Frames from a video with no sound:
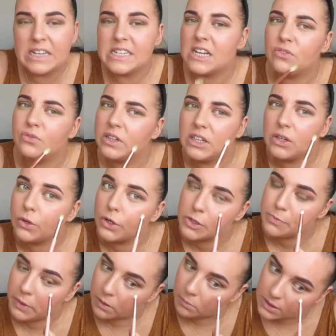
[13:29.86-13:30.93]
Definitely not as
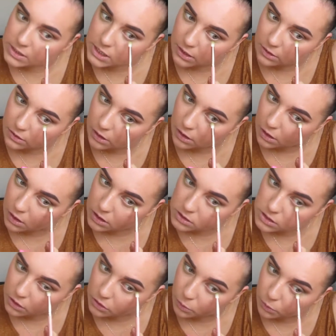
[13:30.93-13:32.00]
pigmented as
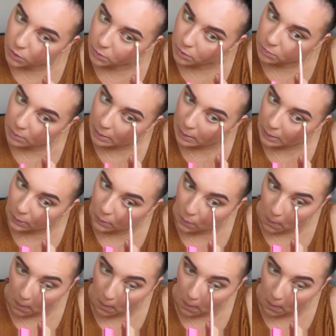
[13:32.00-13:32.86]
I thought it would be.